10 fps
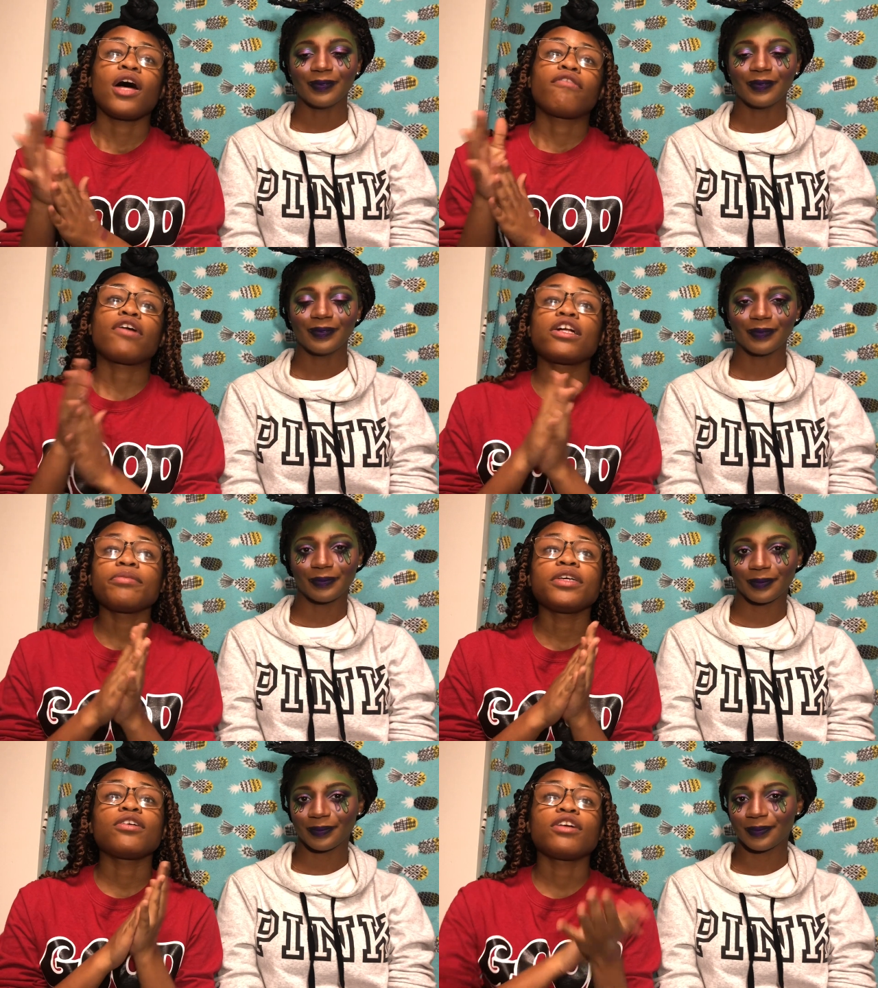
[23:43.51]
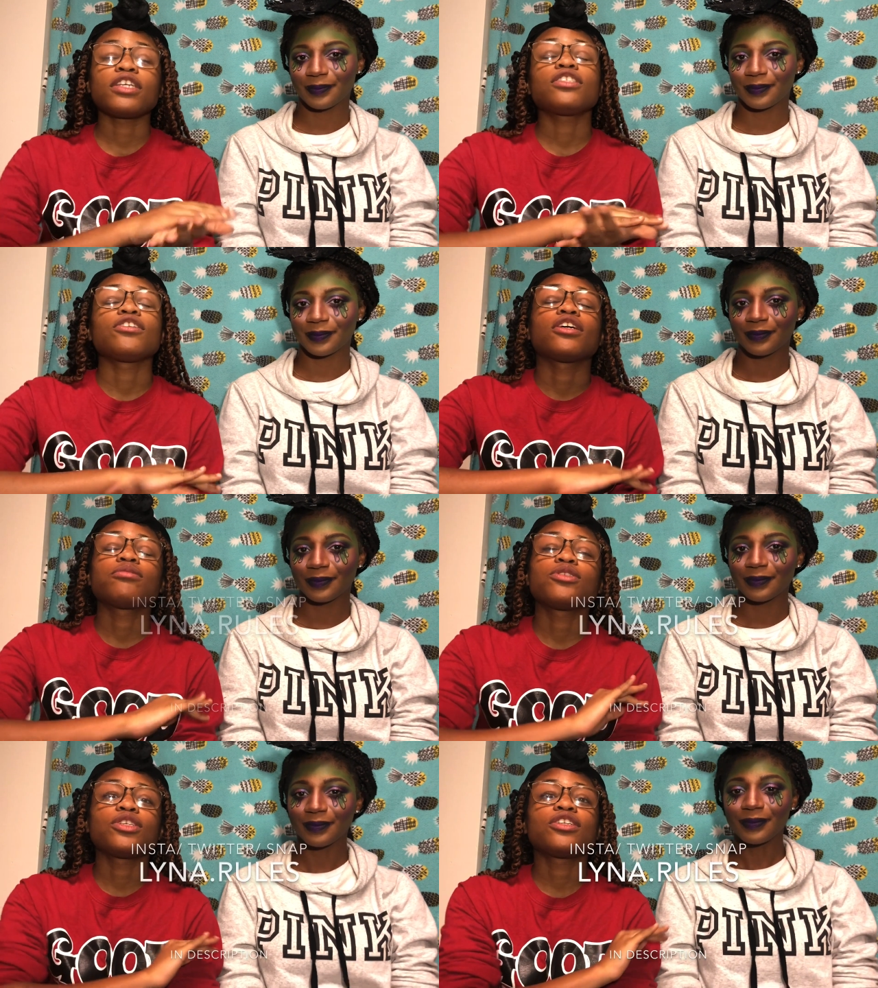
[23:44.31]
Speaker 1: follow me on
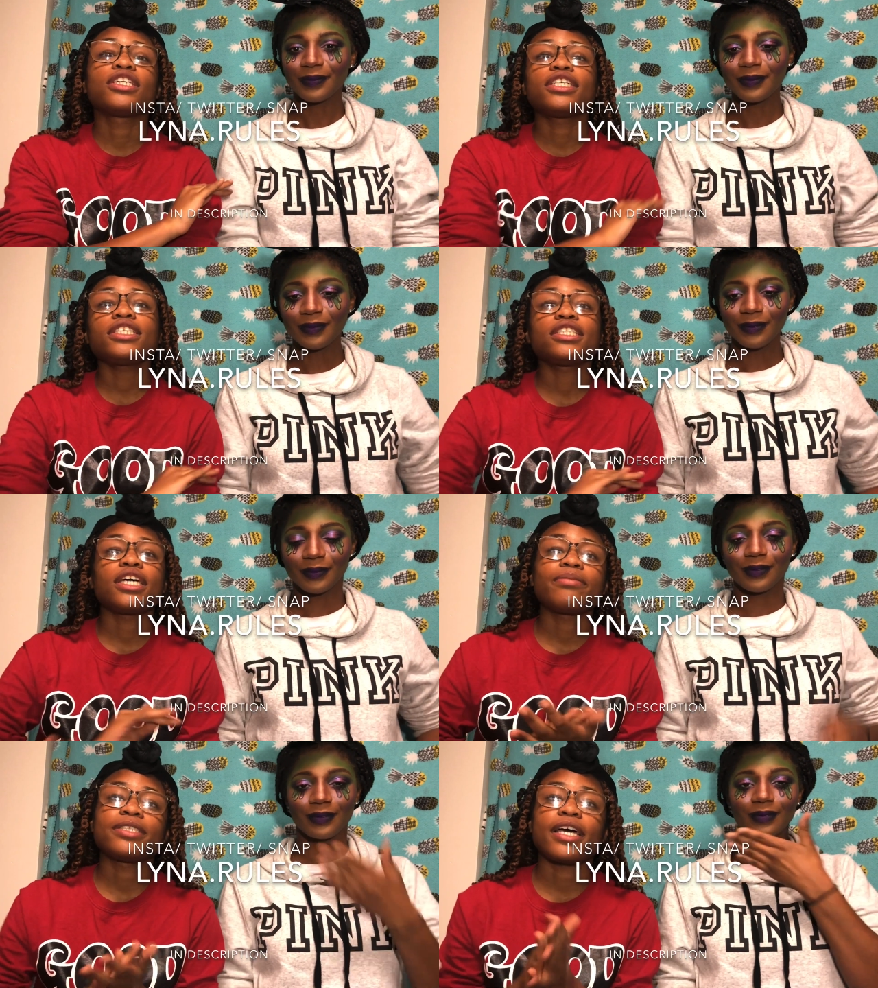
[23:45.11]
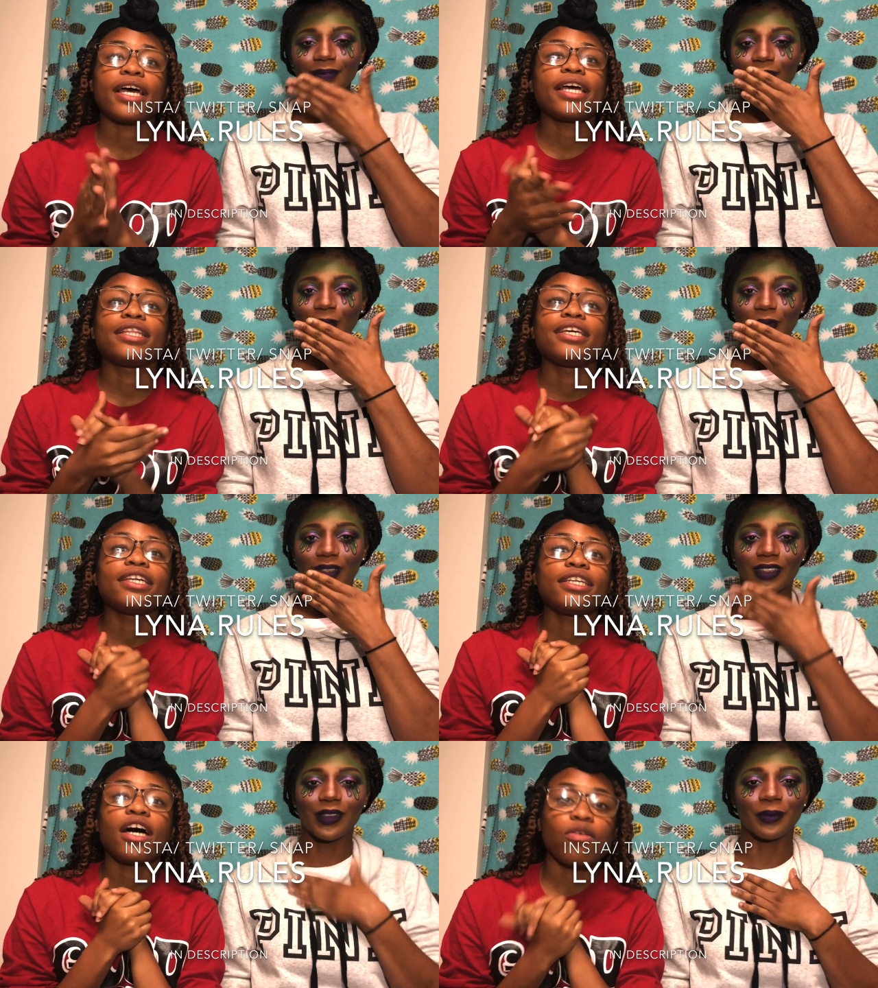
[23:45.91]
instagram twitter and snapchat at
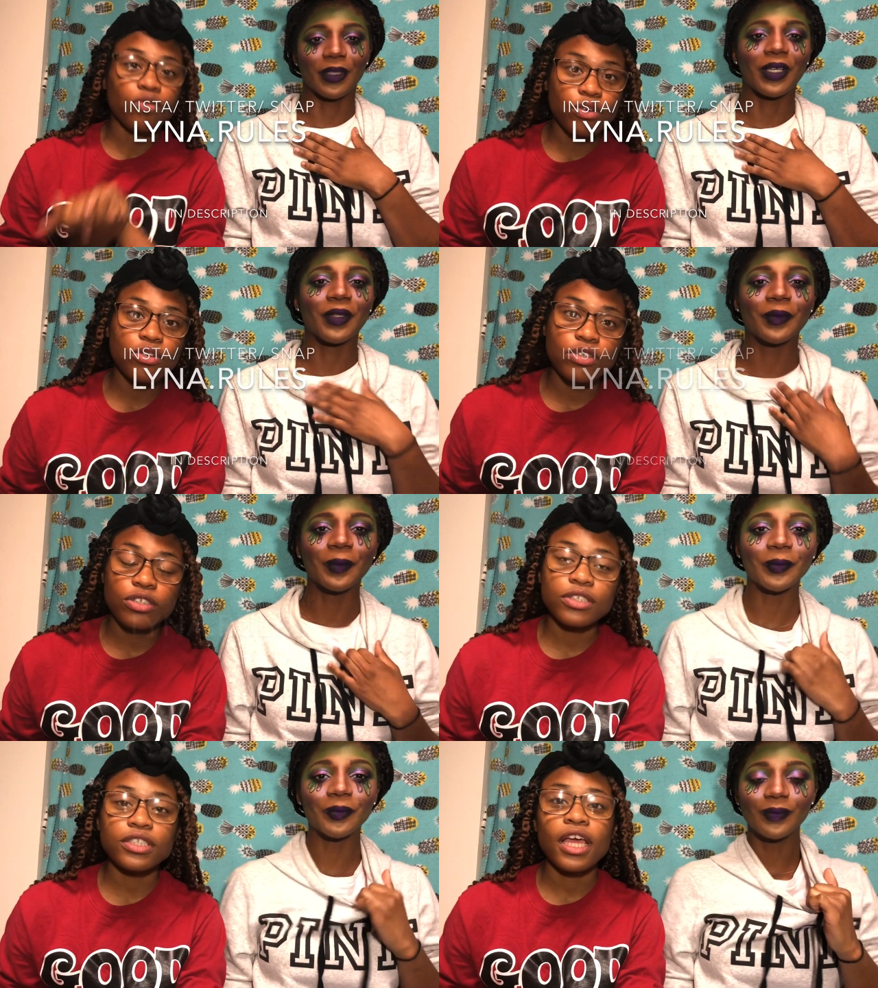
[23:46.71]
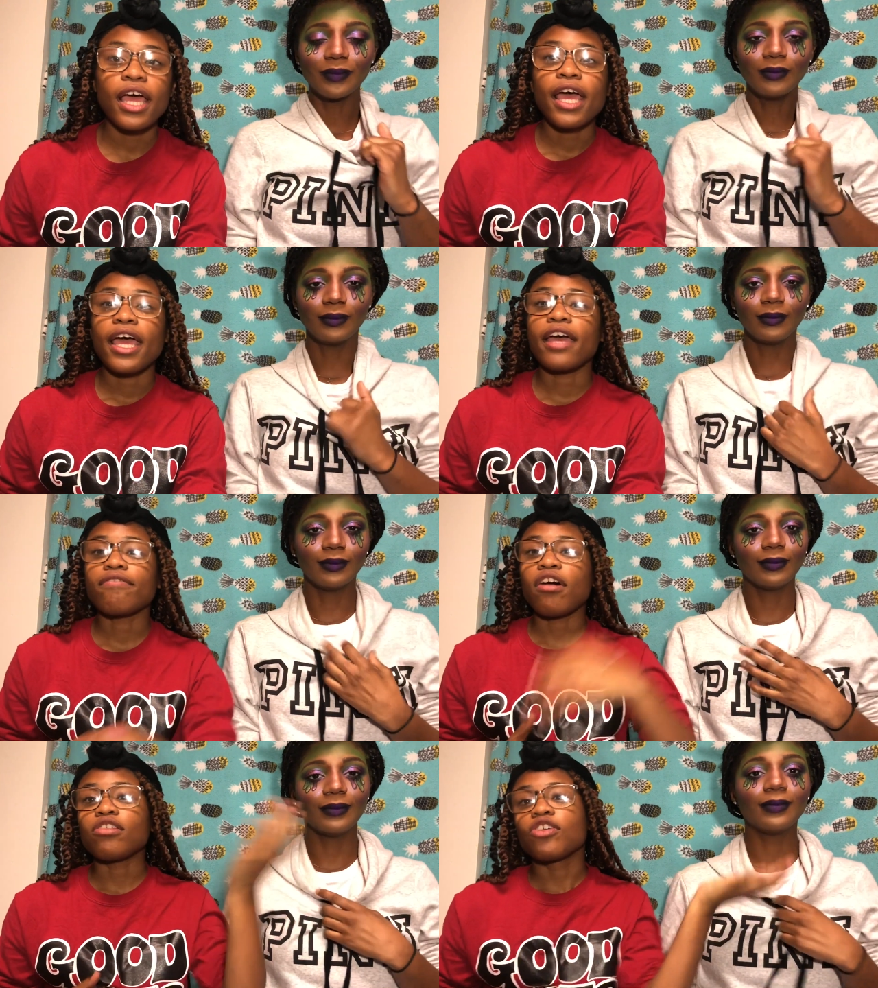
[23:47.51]
lyna.rules and
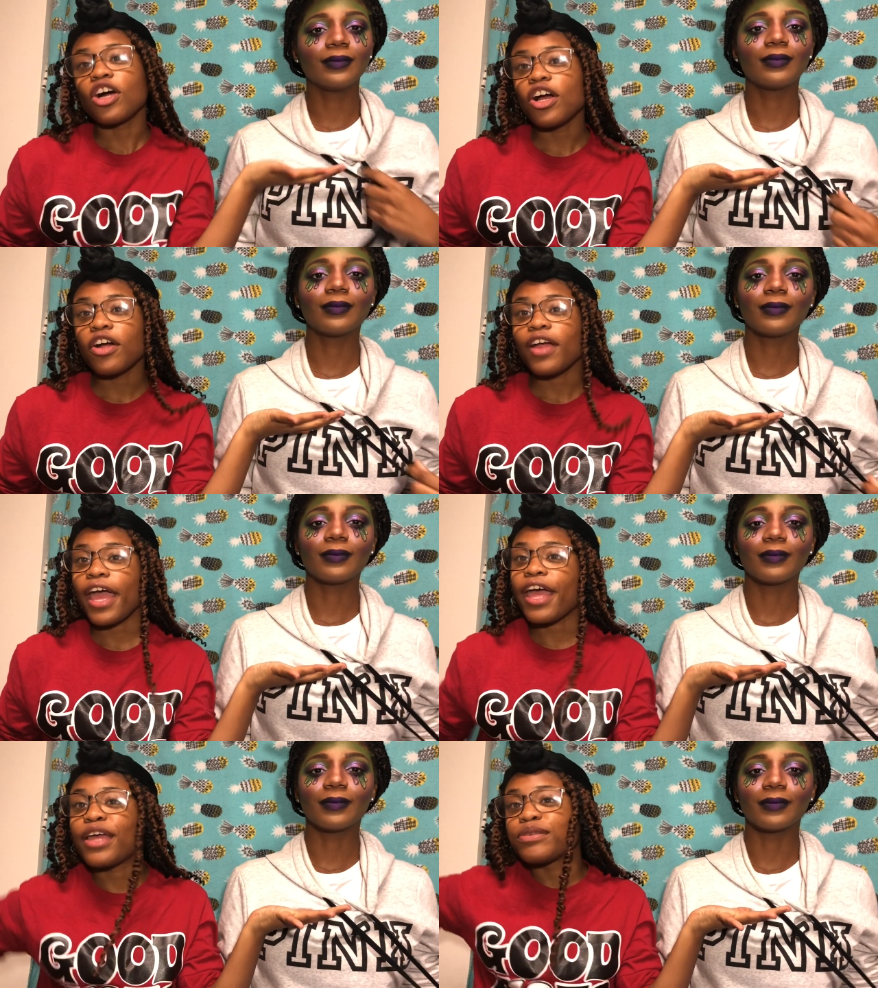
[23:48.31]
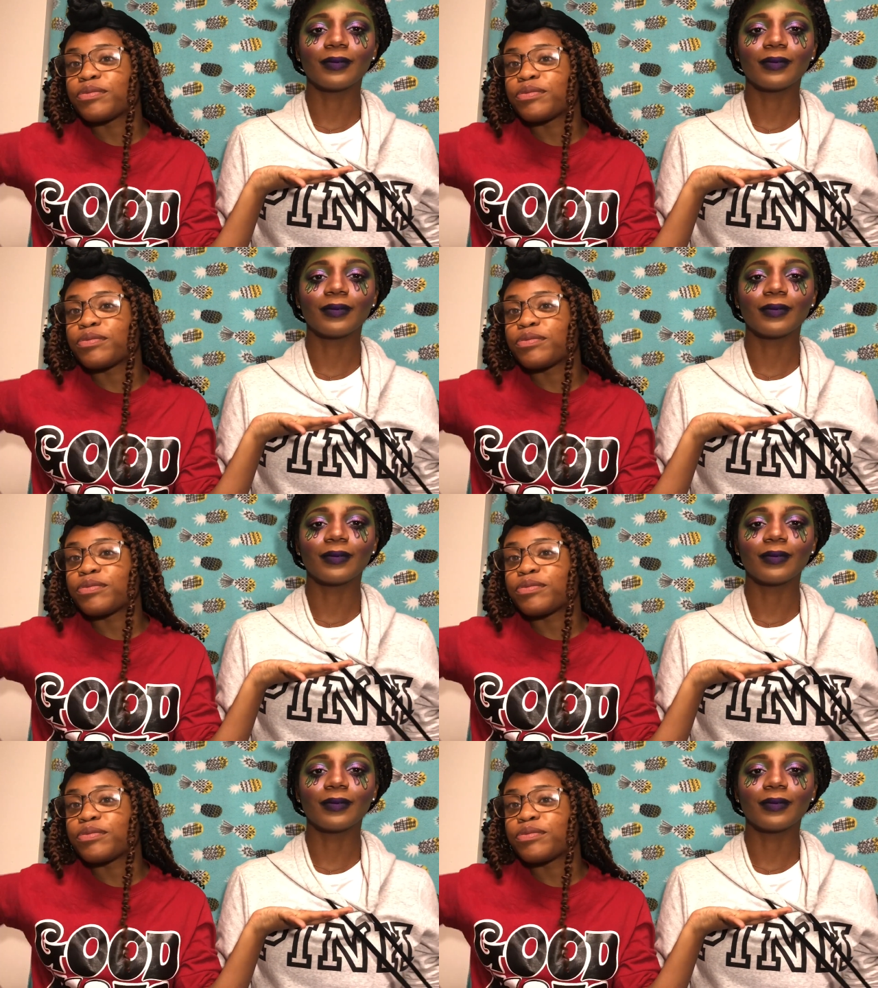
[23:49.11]
follow her at